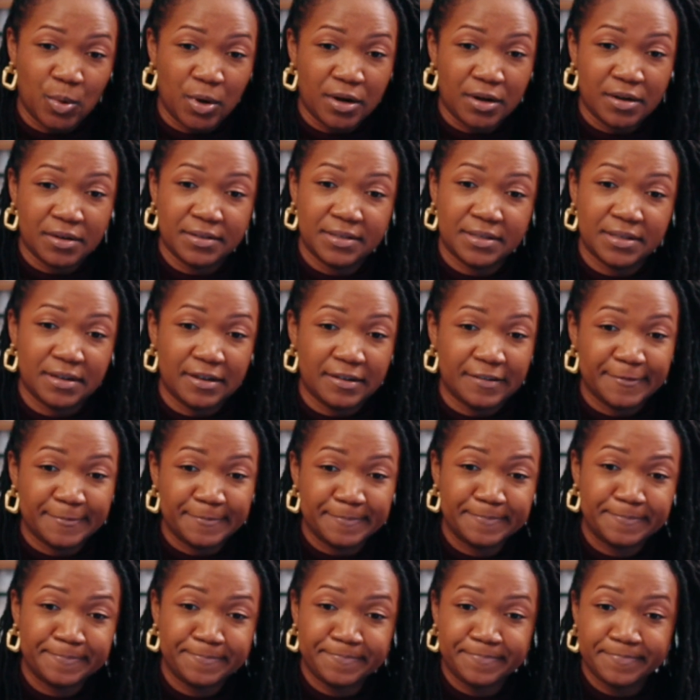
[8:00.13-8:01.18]
the words of
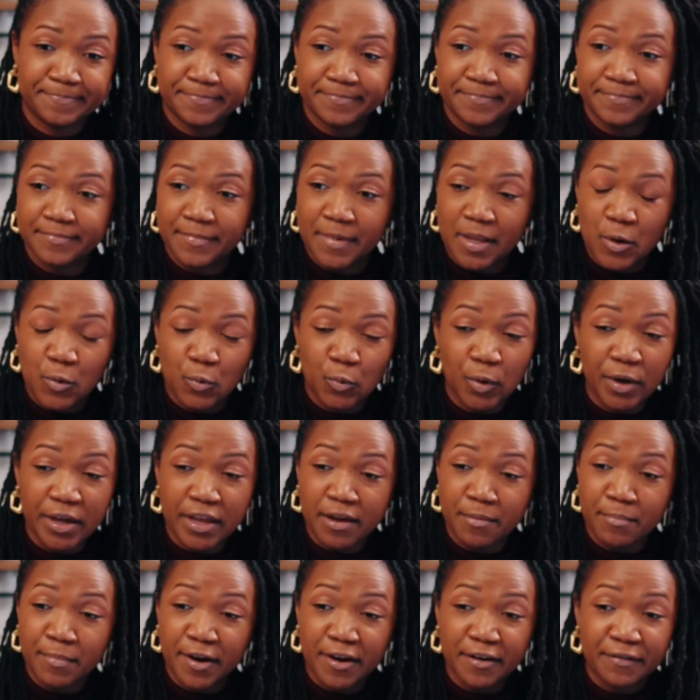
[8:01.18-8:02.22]

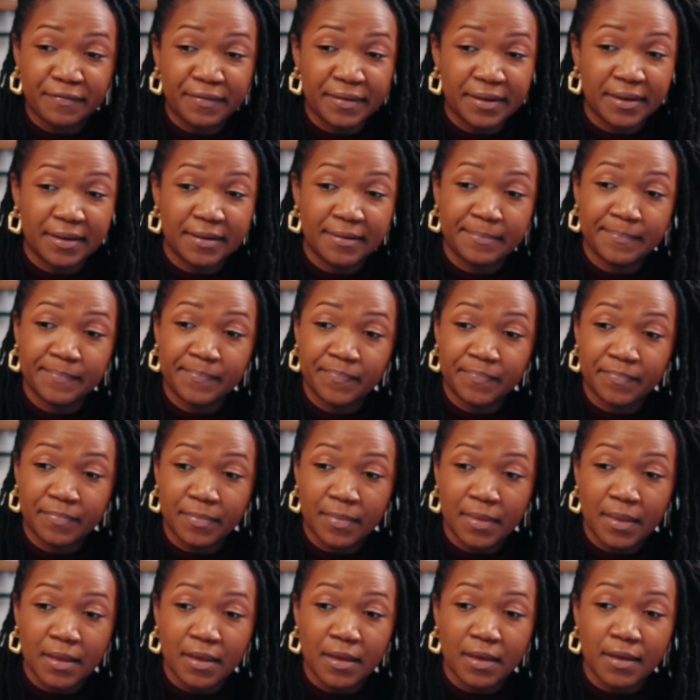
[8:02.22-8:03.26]
William Murphy,
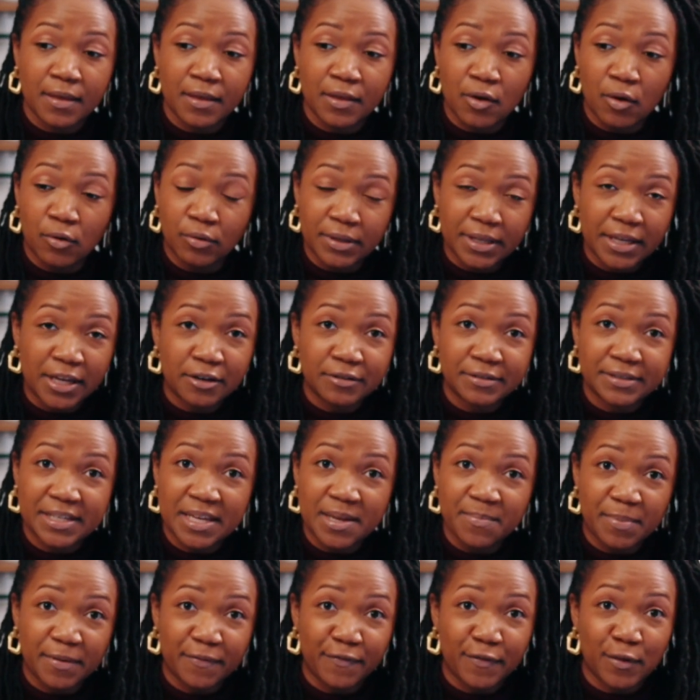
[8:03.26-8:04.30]
you only go
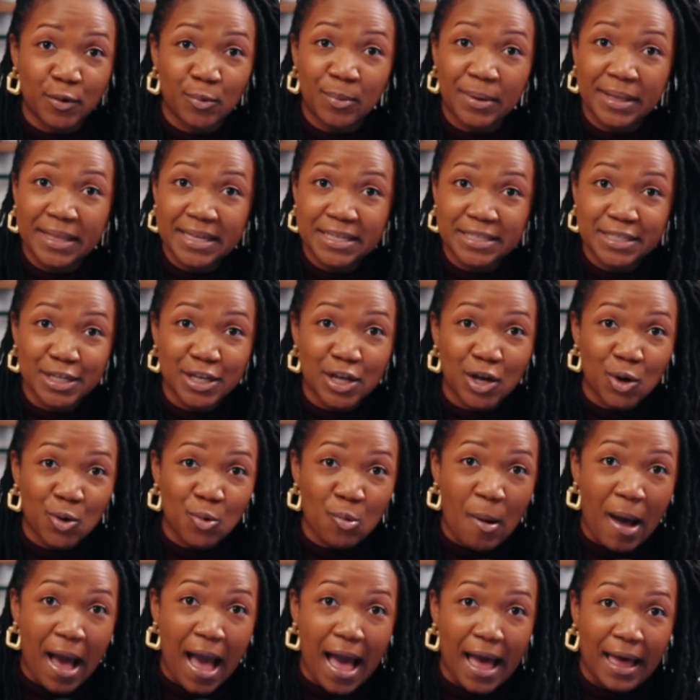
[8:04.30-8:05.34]
deep if you're willing to go
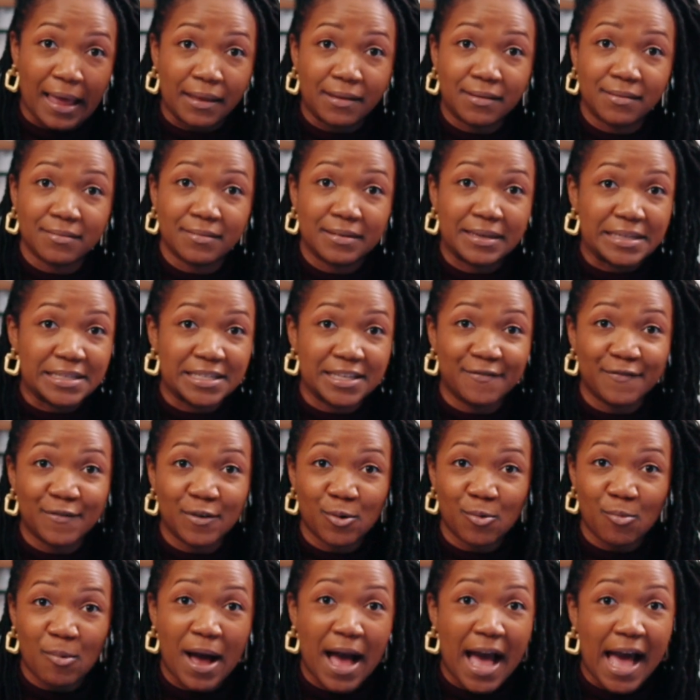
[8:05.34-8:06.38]
wide. Because if
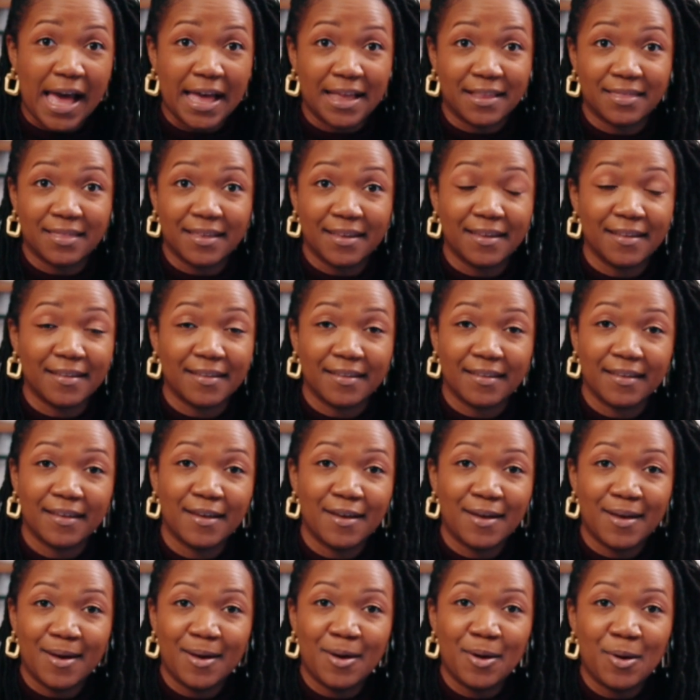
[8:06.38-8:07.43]
you're wide, then
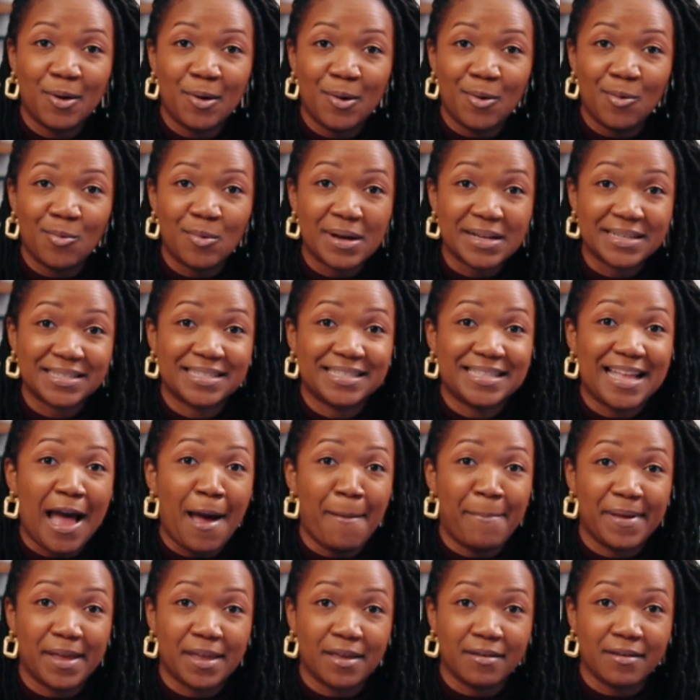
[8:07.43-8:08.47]
what's
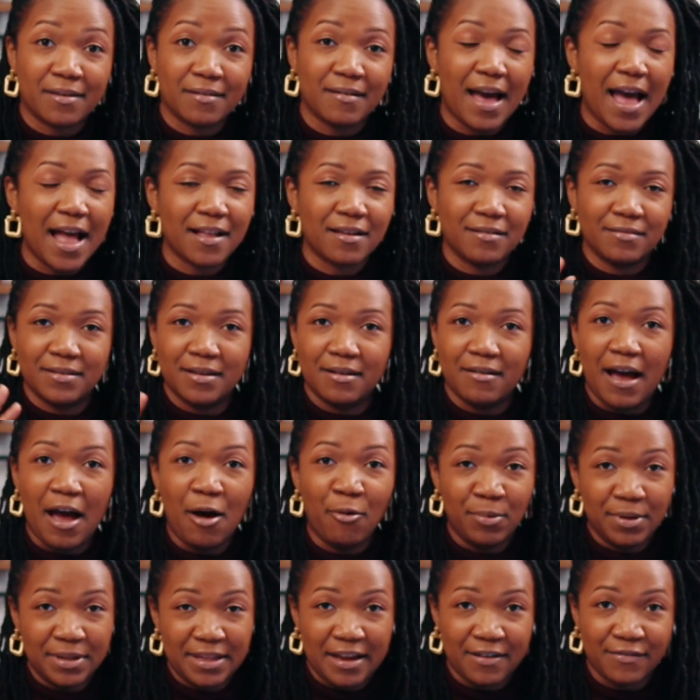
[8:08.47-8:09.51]
stopping you? I don't know. I
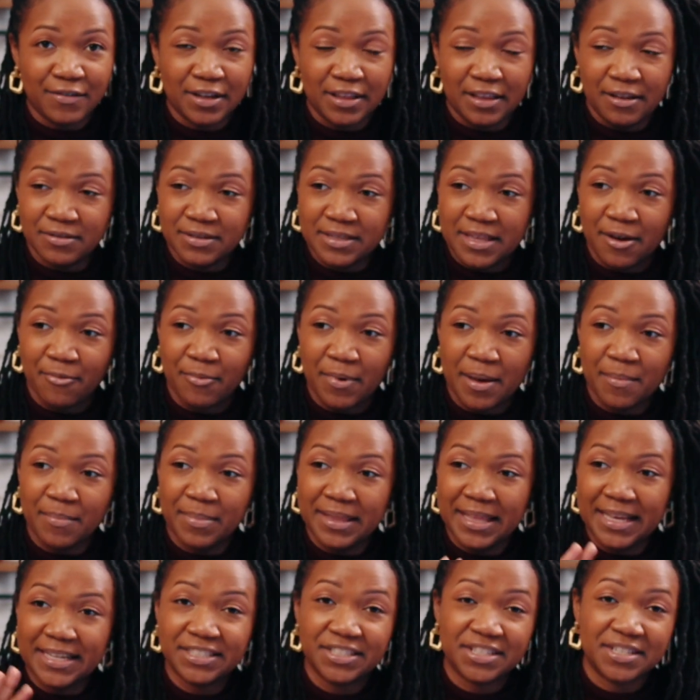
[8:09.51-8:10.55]
would never close that way. But
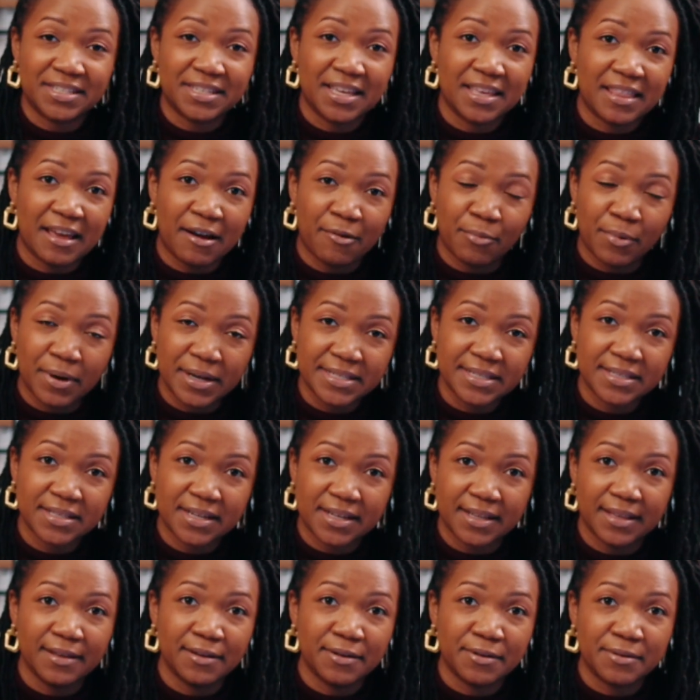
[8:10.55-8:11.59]
let's just say that was the
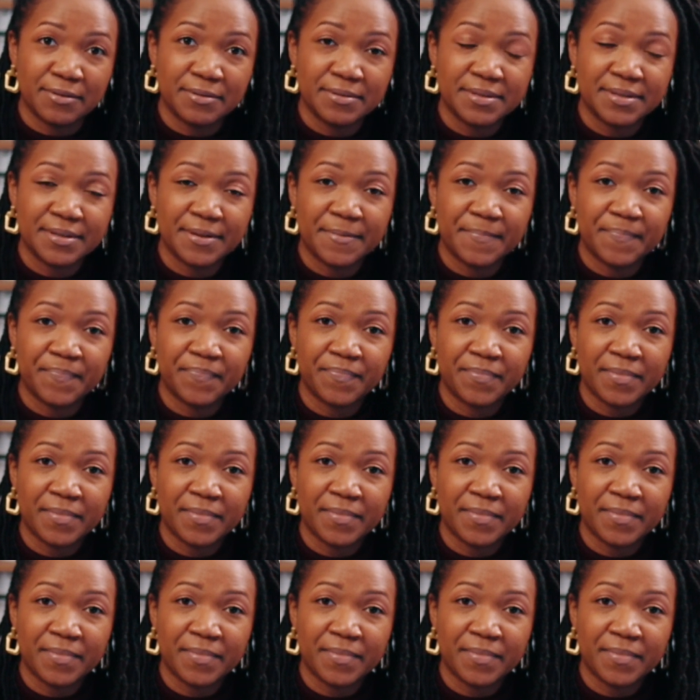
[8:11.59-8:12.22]
close.